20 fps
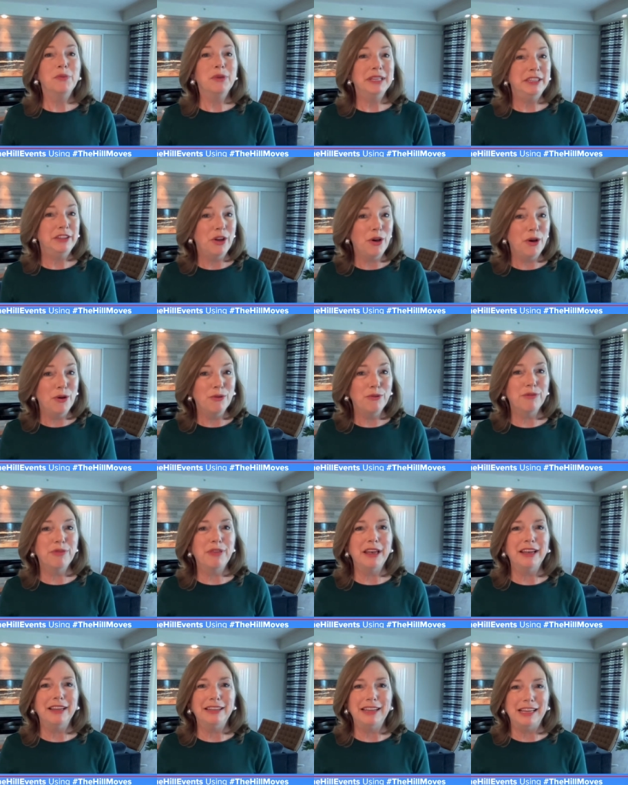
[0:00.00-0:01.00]
We know
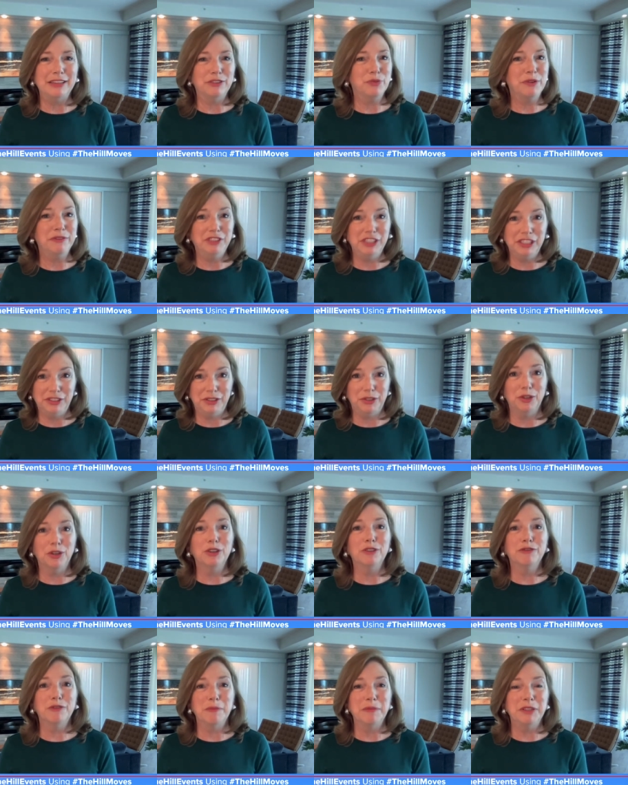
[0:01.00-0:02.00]
that, as we've just
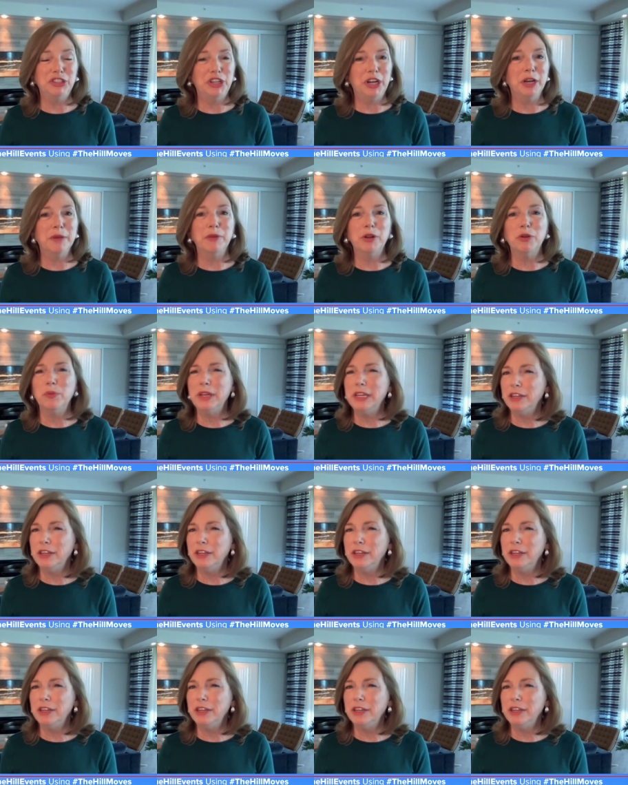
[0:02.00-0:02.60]
heard from the chairman,